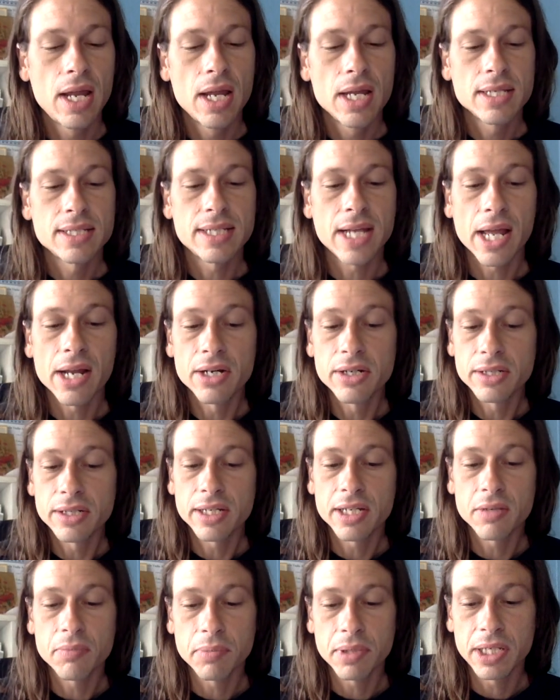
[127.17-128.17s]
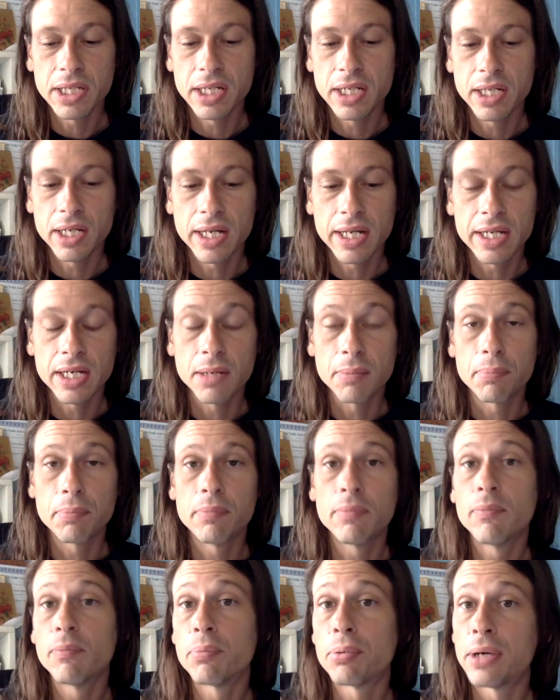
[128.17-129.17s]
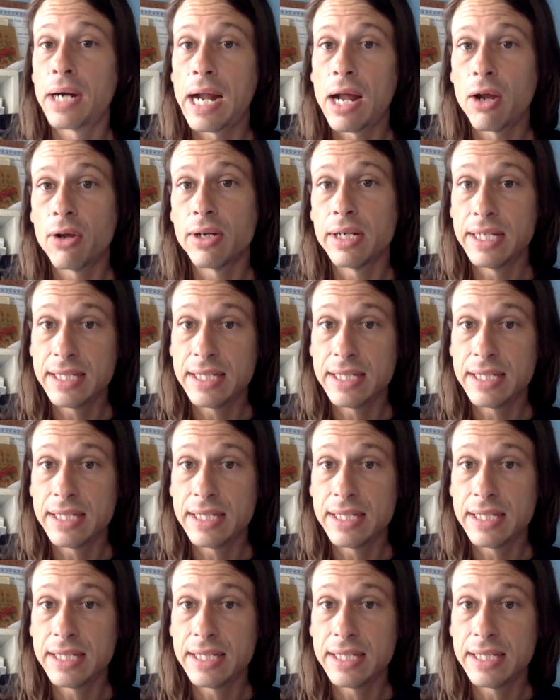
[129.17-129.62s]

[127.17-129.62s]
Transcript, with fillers: Saturn can be in a proud,